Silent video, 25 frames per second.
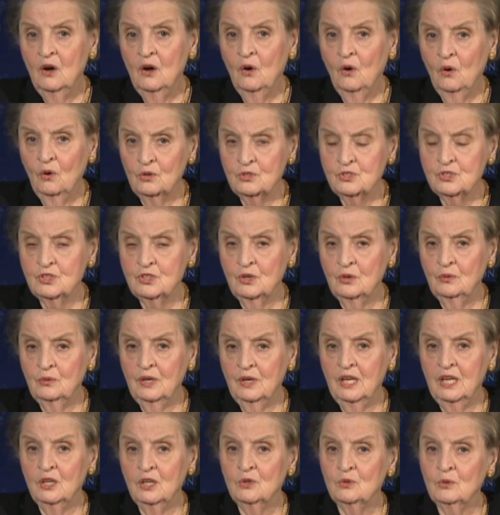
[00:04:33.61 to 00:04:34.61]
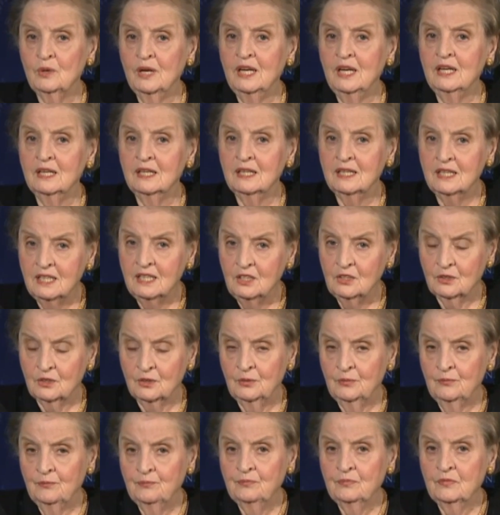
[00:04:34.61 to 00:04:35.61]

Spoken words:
also a great leader